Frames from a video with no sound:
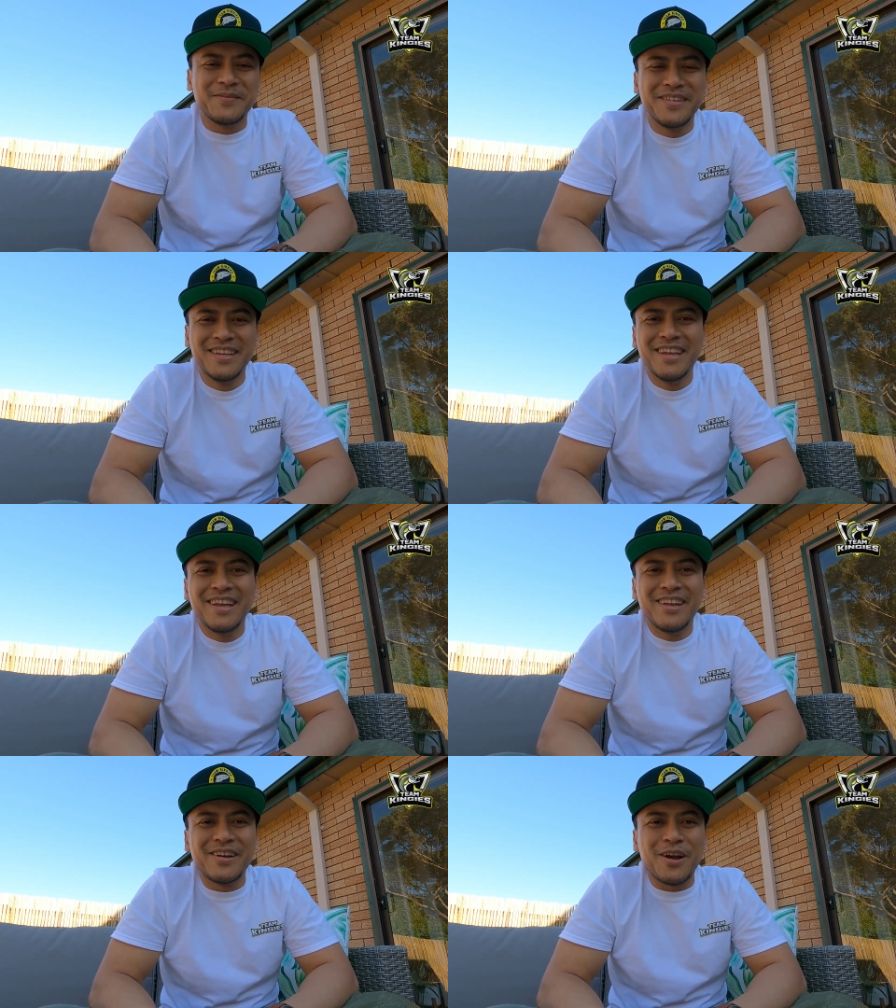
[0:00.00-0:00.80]
uh,
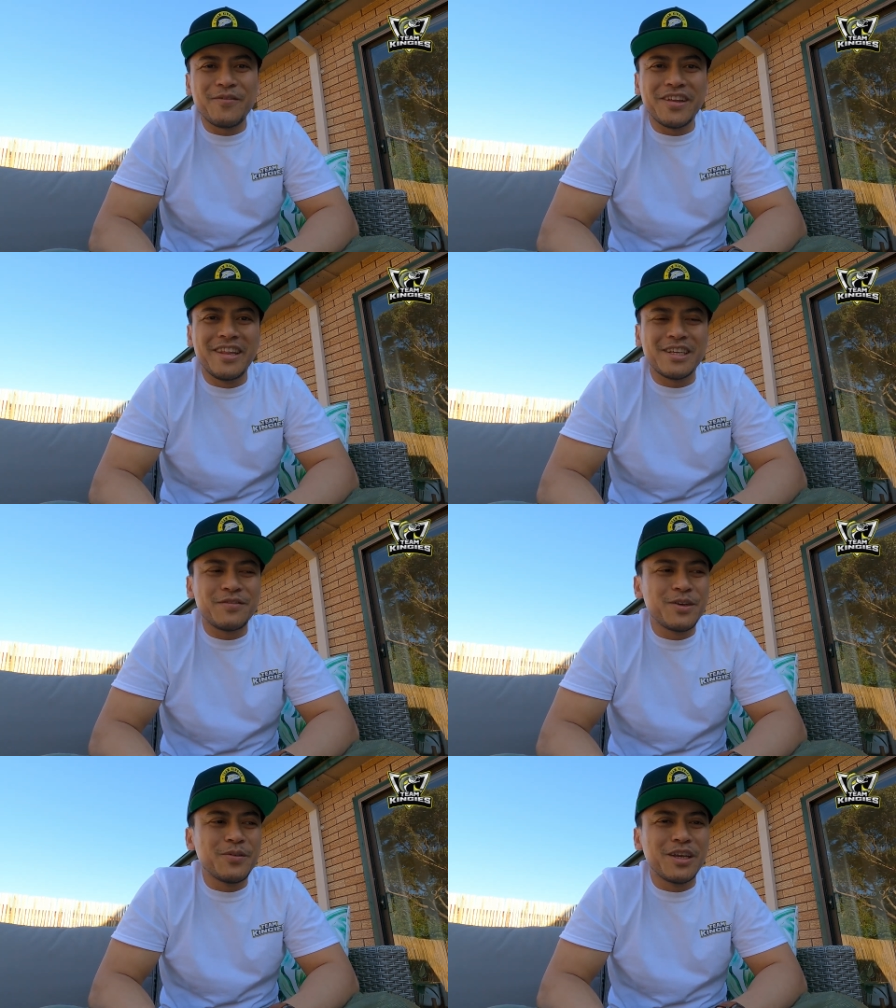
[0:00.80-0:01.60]
look, hopefully in the next
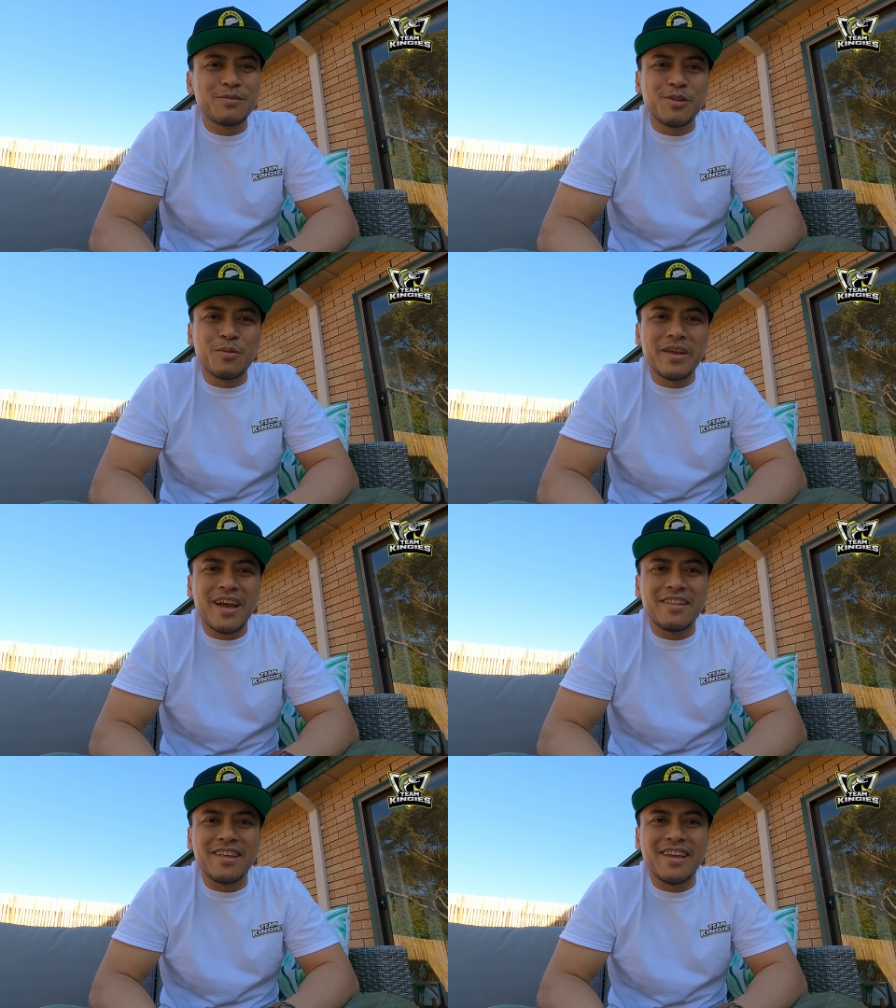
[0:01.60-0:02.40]
few weeks we'll all be
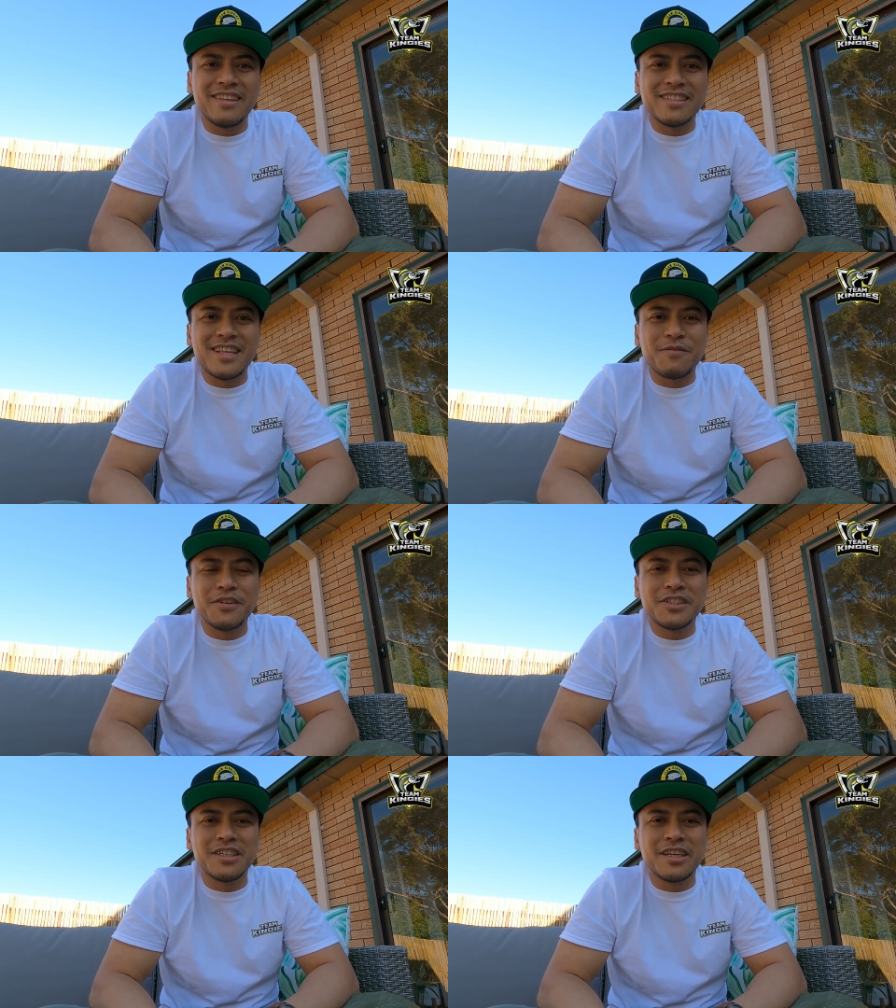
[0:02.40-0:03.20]
out there and start
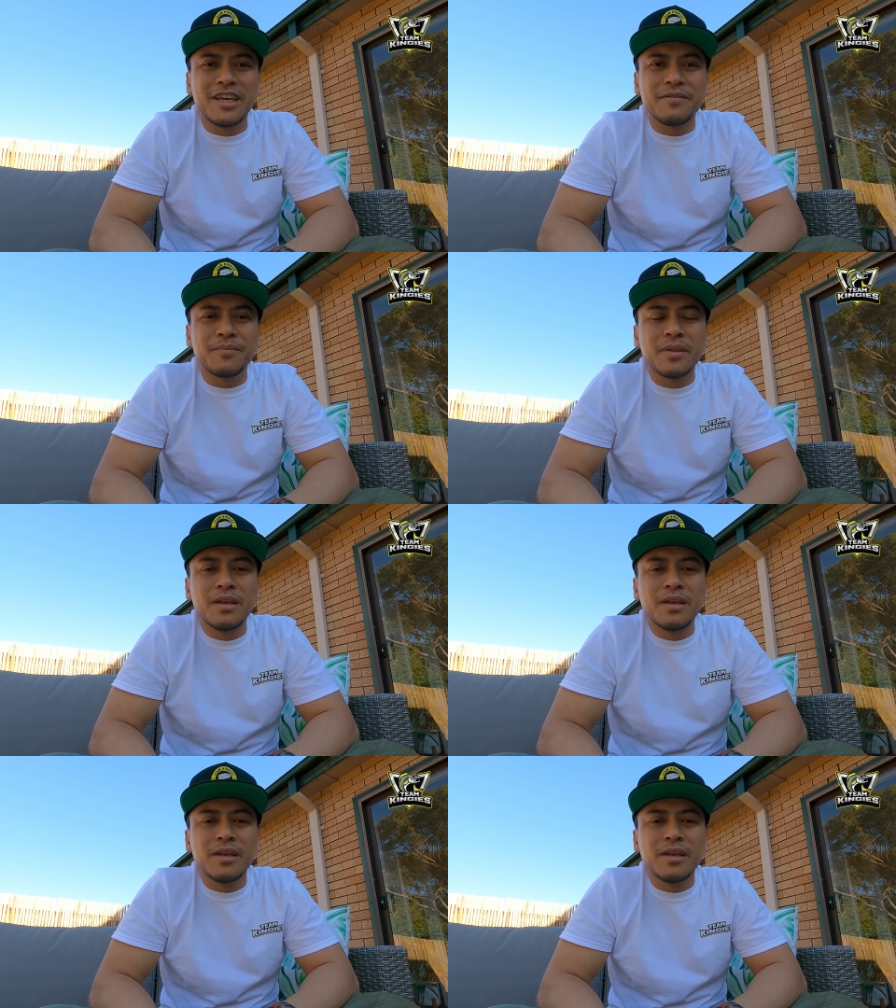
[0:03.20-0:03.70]
fishing again.